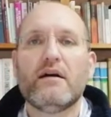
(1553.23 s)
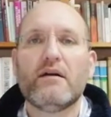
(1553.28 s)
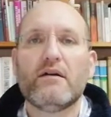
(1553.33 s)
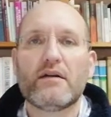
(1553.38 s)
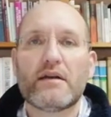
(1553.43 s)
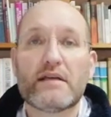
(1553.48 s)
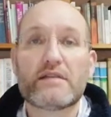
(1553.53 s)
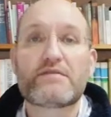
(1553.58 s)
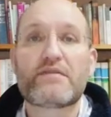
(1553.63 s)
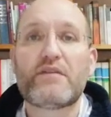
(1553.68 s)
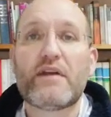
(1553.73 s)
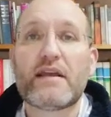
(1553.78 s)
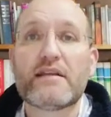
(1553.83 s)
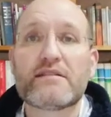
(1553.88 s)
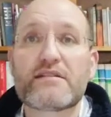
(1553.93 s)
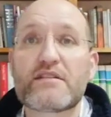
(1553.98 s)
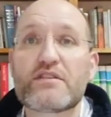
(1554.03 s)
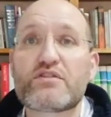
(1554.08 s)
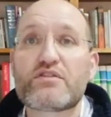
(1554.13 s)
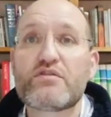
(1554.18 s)
Well, yes,
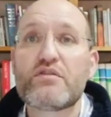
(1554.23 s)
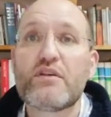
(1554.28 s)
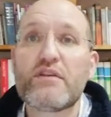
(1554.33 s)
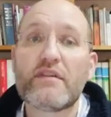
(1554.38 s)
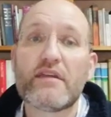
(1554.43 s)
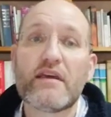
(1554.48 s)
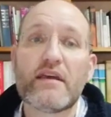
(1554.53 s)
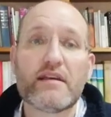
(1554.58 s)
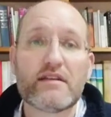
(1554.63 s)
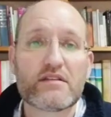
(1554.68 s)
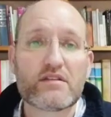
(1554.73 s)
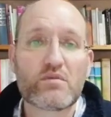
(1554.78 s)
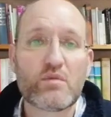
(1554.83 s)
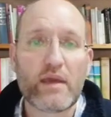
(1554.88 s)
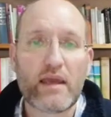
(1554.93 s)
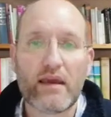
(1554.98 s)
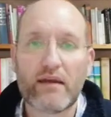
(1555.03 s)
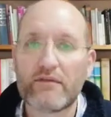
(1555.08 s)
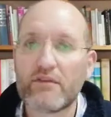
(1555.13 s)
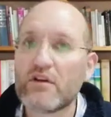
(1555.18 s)
friends, the truth is
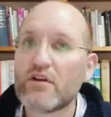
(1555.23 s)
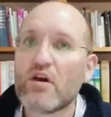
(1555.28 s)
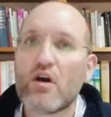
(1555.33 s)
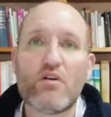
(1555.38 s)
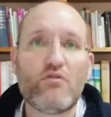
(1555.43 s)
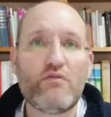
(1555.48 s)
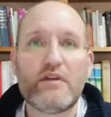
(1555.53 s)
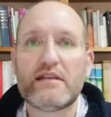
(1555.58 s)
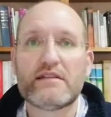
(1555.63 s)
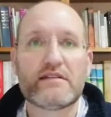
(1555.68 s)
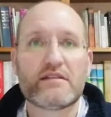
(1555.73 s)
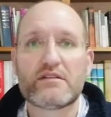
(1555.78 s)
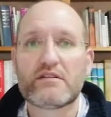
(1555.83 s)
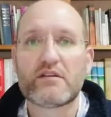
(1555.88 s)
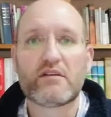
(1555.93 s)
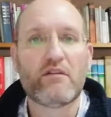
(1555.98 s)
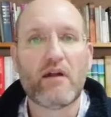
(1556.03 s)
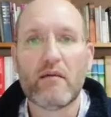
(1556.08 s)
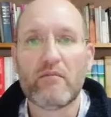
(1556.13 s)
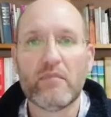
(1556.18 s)
we have no reason to
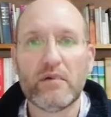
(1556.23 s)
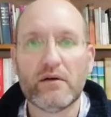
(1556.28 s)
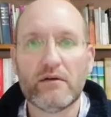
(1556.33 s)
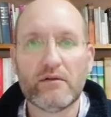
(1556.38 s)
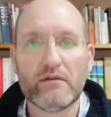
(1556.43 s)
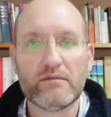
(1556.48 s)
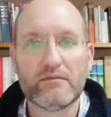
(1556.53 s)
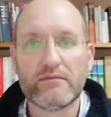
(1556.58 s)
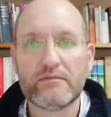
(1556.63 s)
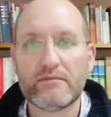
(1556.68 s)
grumble.